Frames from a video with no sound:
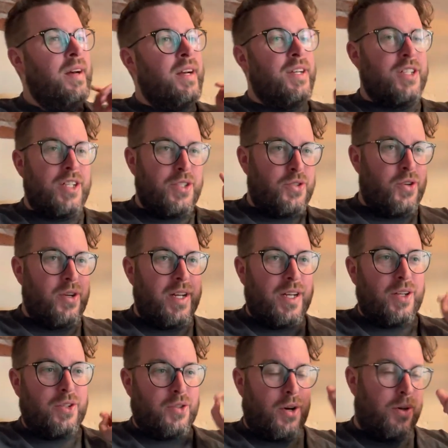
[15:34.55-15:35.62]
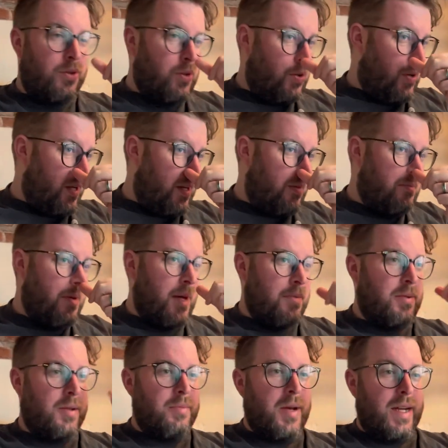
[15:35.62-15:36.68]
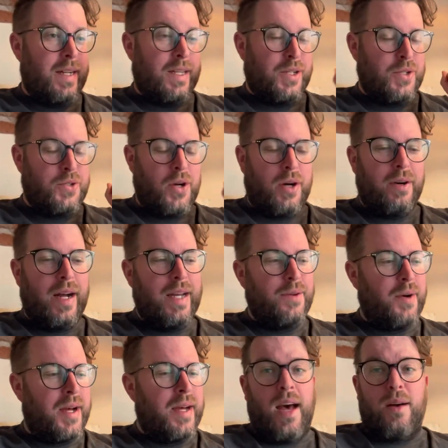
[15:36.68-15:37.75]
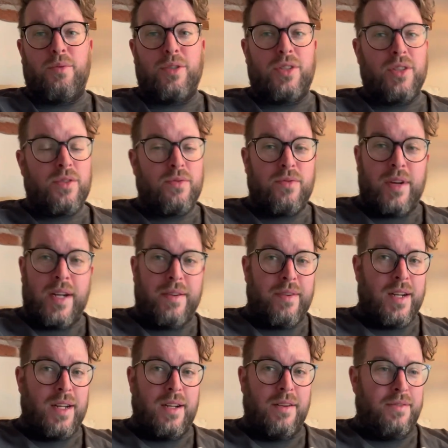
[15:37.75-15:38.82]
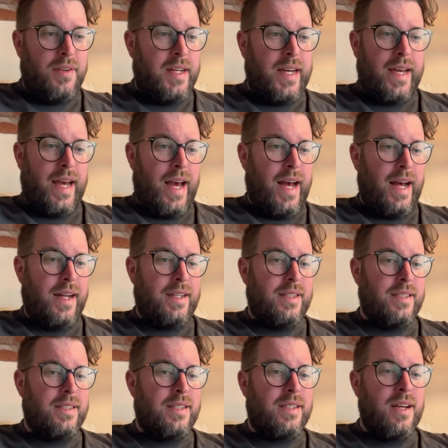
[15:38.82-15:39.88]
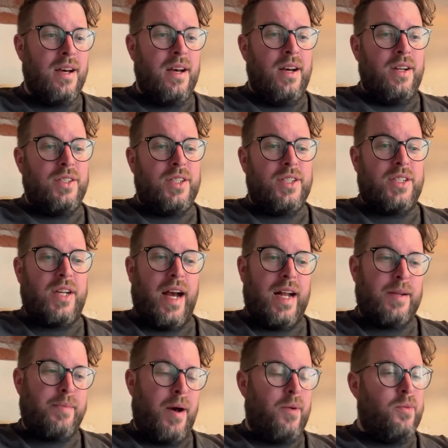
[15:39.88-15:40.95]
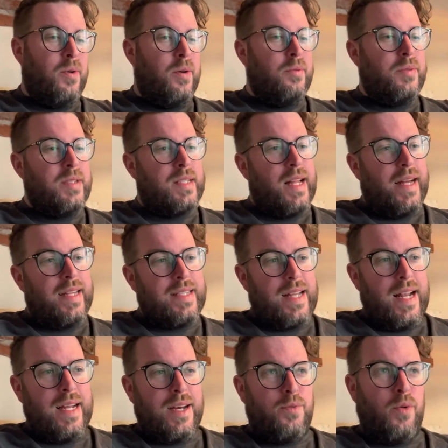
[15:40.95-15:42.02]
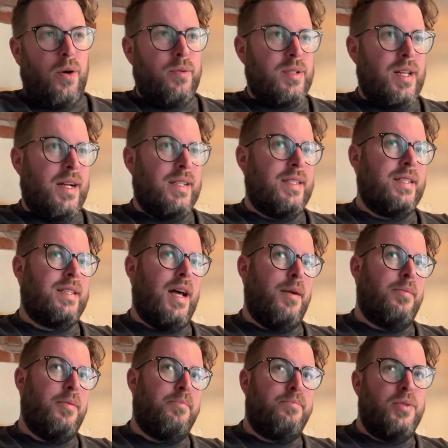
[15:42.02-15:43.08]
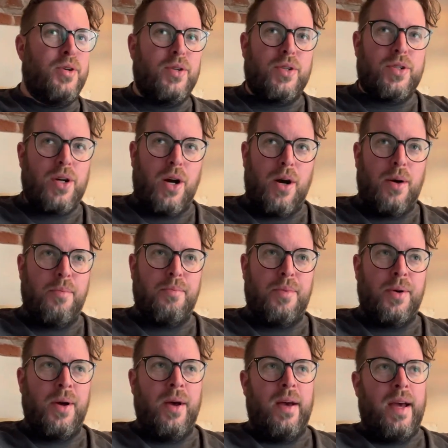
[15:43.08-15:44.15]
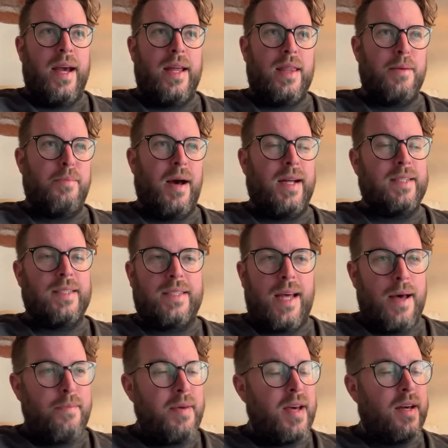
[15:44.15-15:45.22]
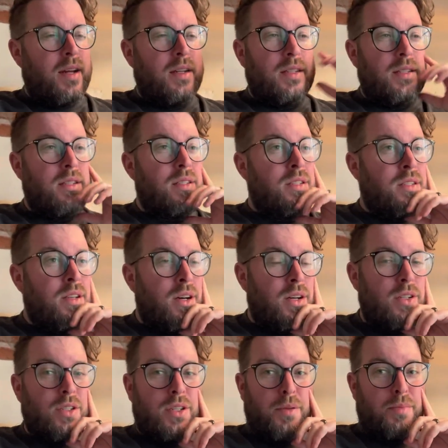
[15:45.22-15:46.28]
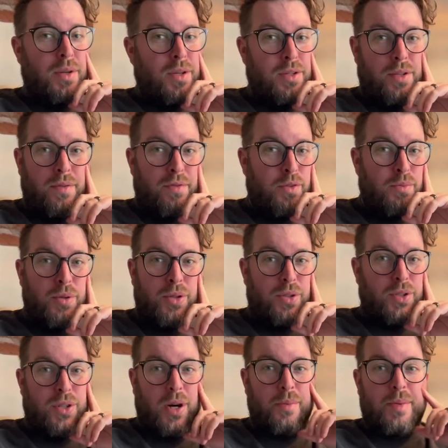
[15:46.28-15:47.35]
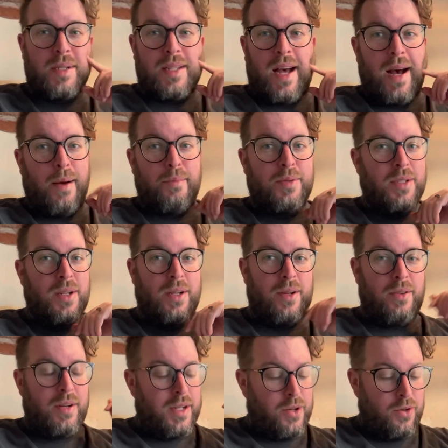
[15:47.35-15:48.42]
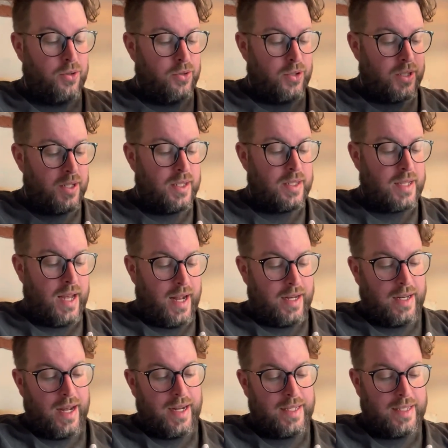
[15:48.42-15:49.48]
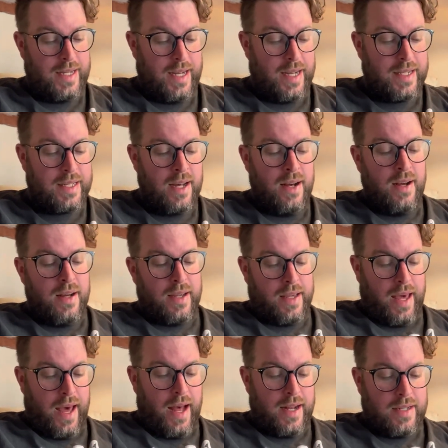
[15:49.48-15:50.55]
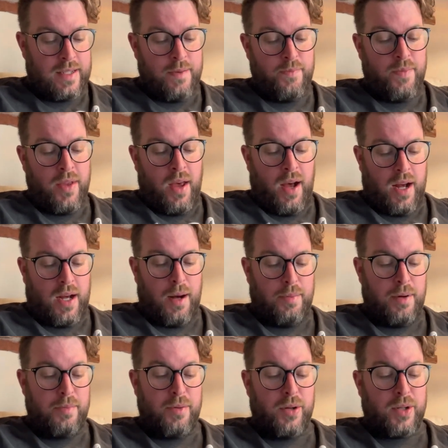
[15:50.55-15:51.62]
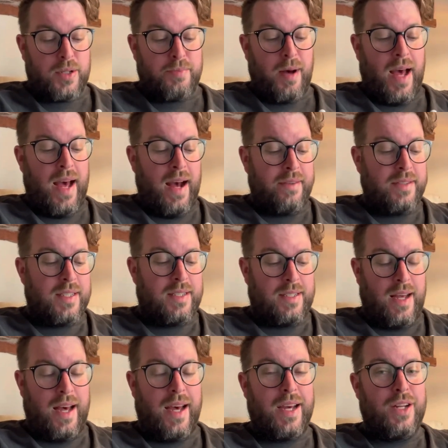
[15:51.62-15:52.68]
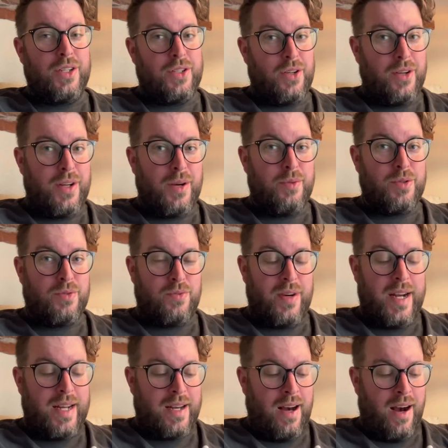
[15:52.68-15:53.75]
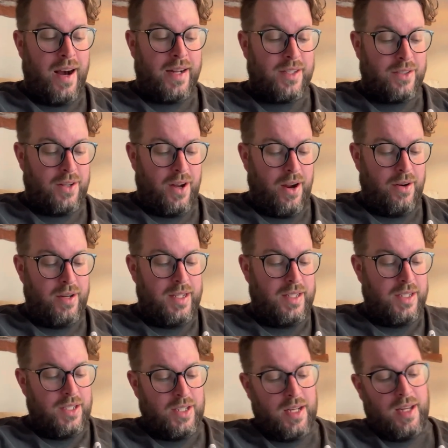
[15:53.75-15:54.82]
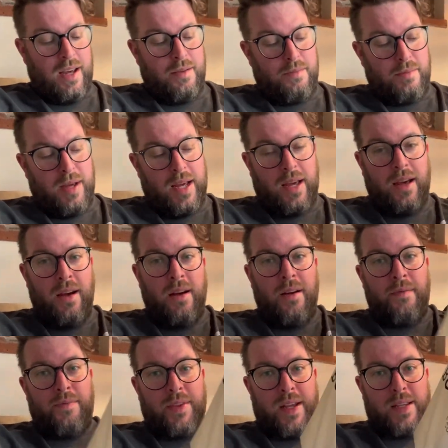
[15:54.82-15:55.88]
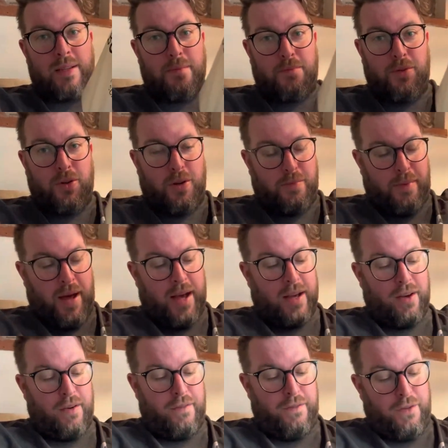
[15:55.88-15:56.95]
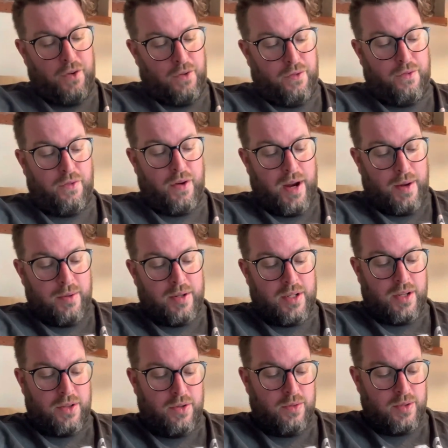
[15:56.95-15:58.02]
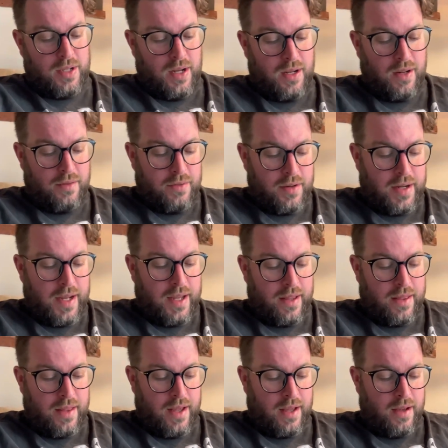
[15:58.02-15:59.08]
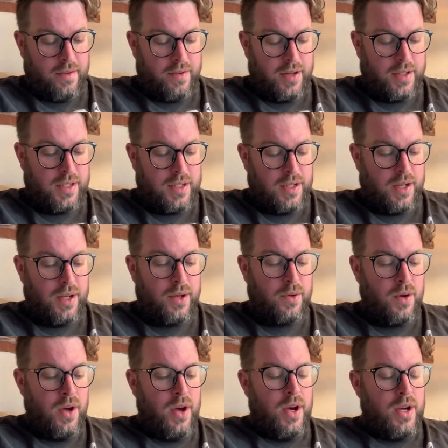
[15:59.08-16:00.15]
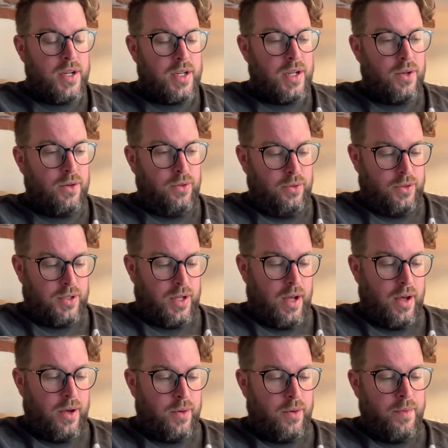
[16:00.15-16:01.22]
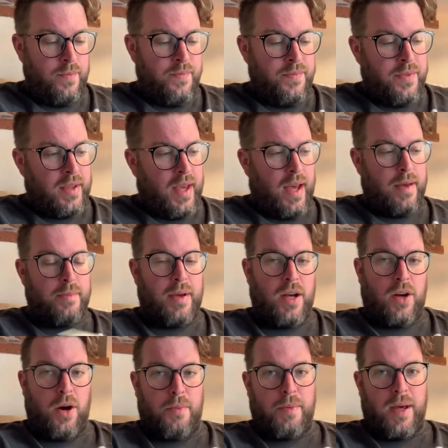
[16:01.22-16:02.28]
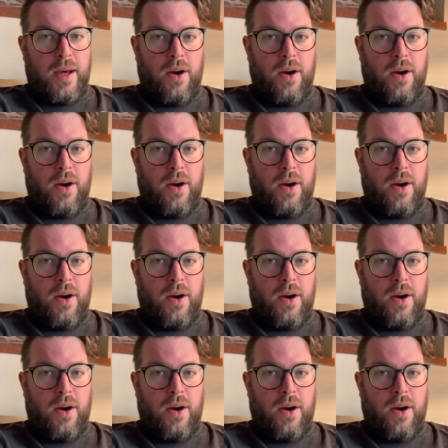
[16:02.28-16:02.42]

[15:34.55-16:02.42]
She's truly in control, talking to people, being in control. Anyway, it was just really, really lovely. And just chatted about what was like selling and what it was like to set up a bookshop in the pandemic. And it's such a beautiful bookshop. It's absolutely gorgeous. And I did get a couple of books, but I have to say, Julia was really kind. And not only did she give me this book bag for free, which I thought was a lovely thing of her to do, she also gave me a copy